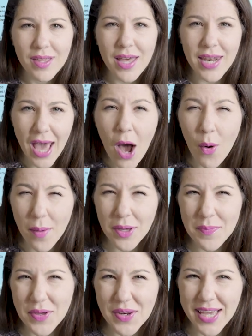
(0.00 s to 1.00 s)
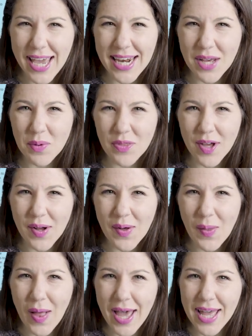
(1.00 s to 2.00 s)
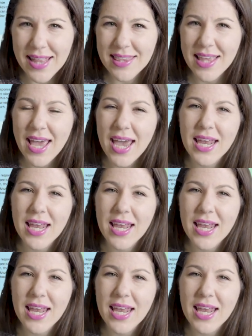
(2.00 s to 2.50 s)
and how I'm communicating with their clients,